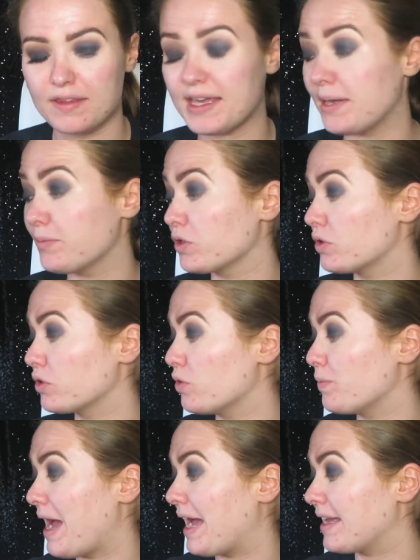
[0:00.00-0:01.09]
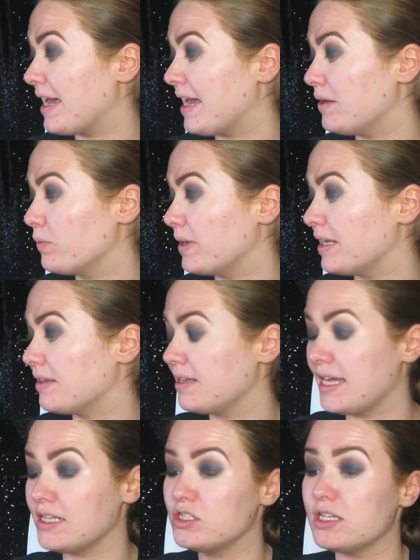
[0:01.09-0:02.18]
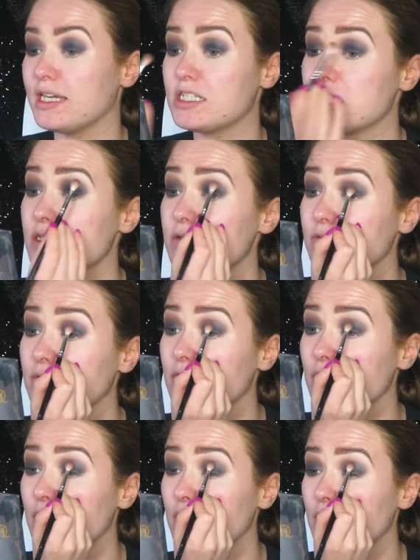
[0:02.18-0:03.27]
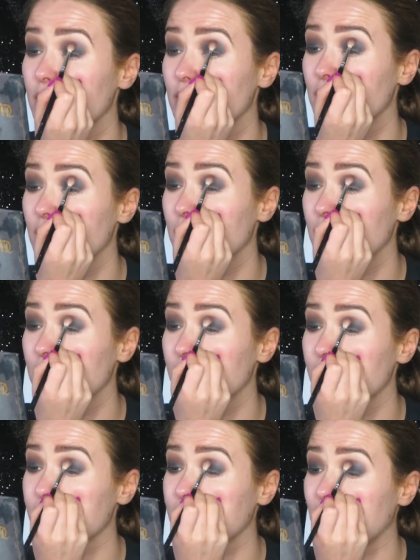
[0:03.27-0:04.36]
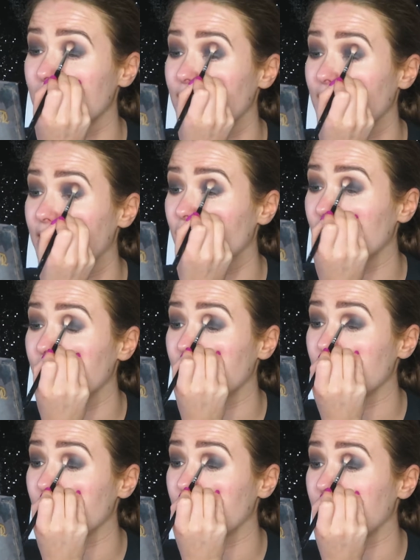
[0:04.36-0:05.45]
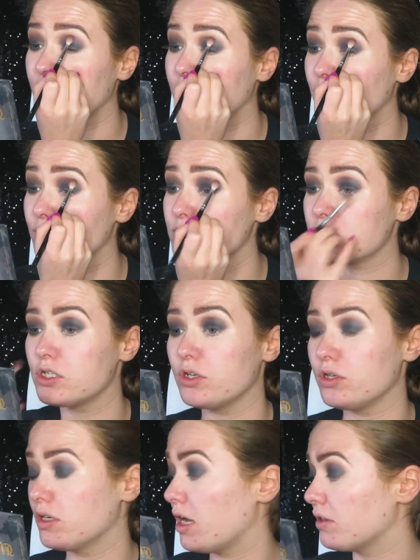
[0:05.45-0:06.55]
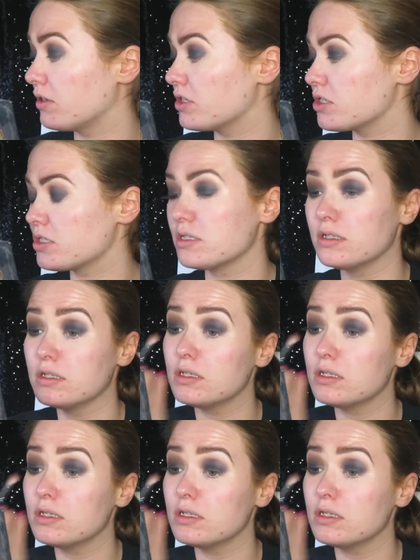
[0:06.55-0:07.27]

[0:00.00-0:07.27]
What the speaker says: Then we're going to go back in with Intuition. Put that right over where those two colours